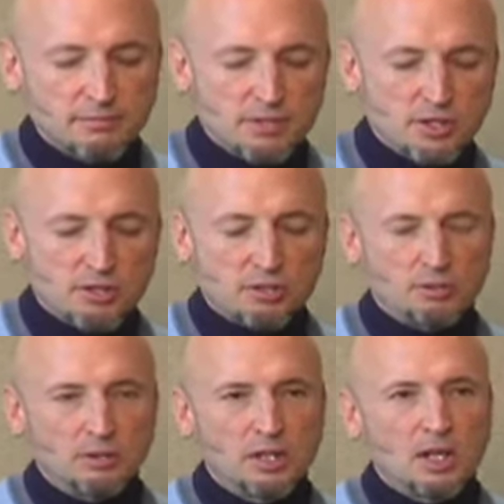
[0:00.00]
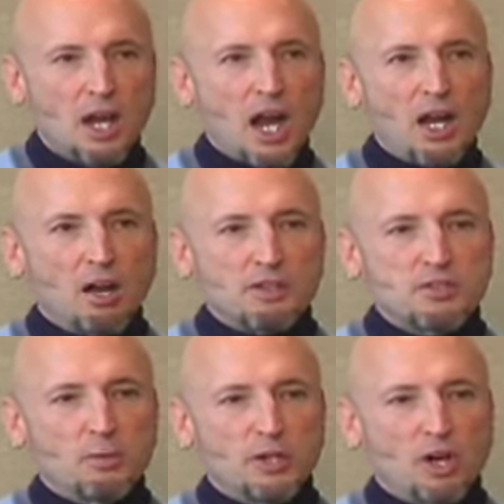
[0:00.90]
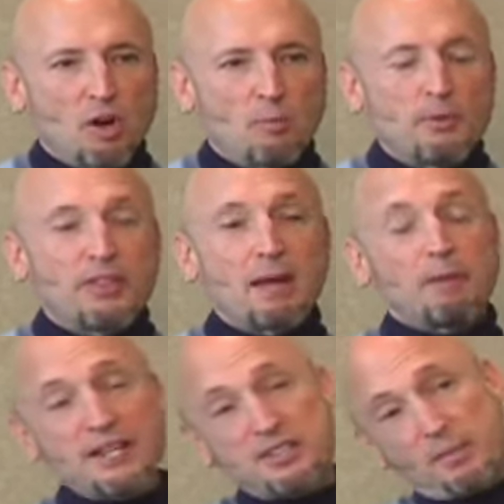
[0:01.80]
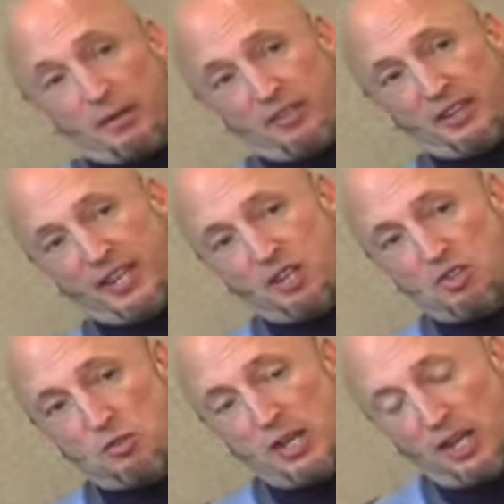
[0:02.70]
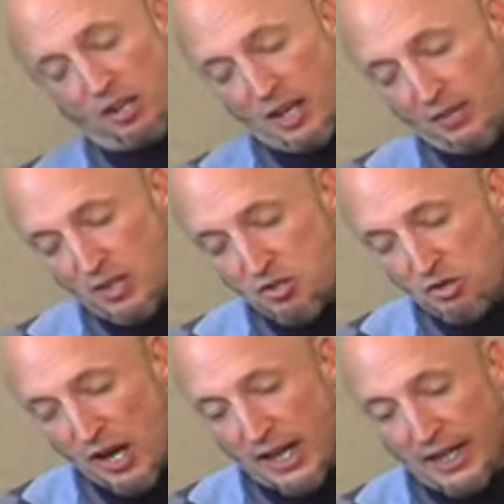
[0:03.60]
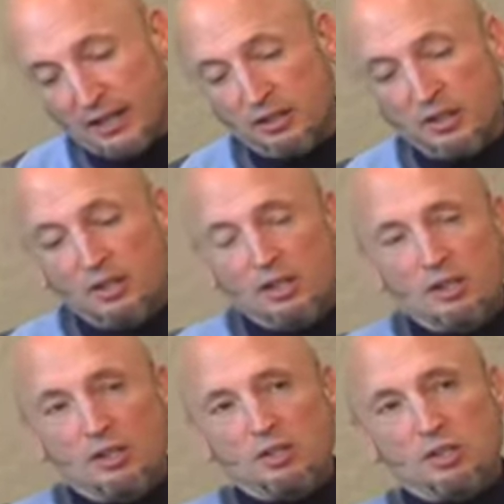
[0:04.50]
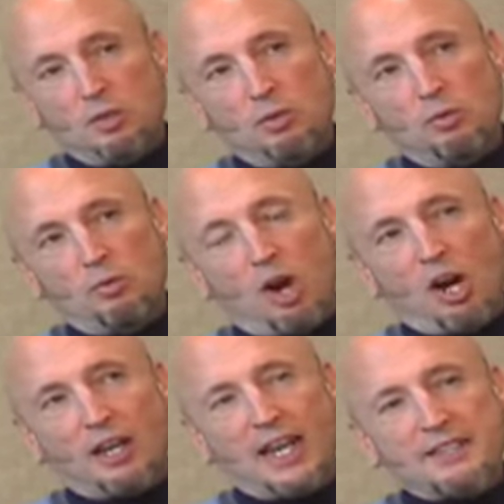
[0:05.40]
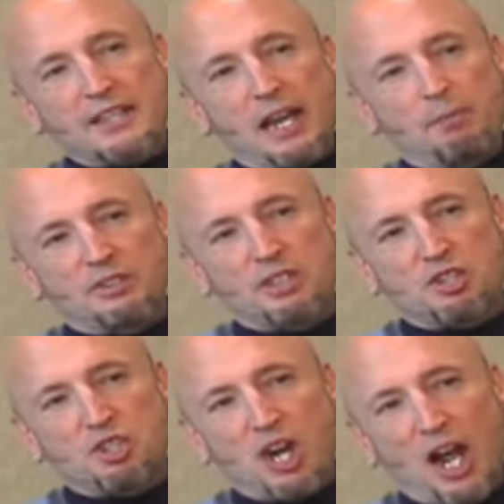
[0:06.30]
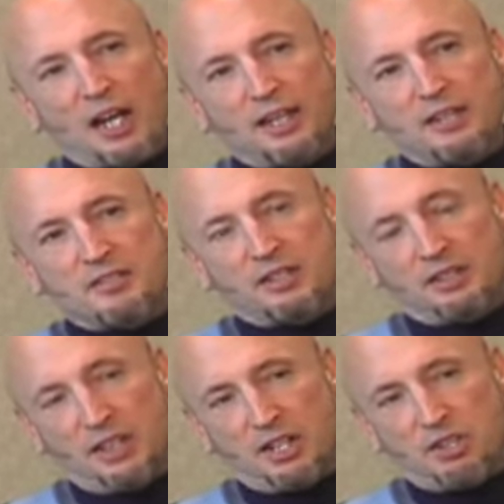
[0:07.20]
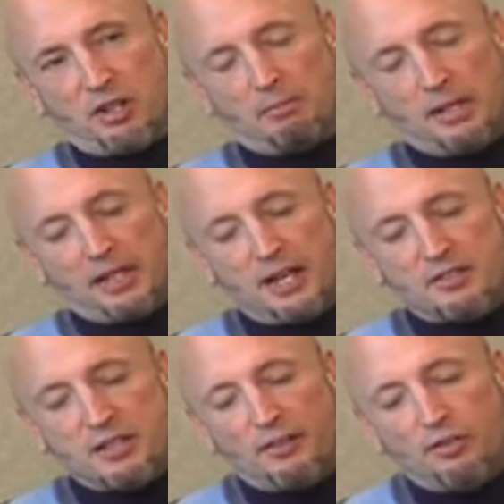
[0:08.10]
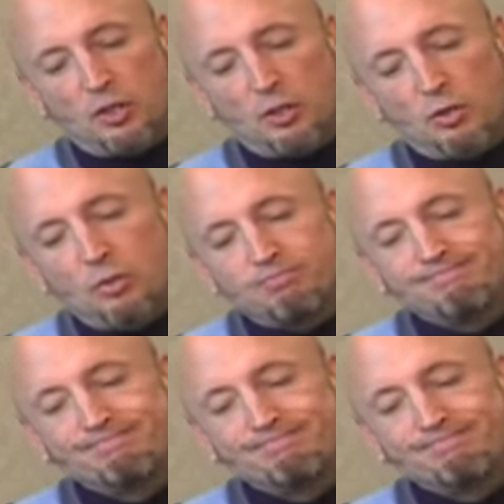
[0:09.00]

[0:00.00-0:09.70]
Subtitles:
to do. I also would hope that by some of the things you hear in this training, you are less able to shock as a clinician, because if you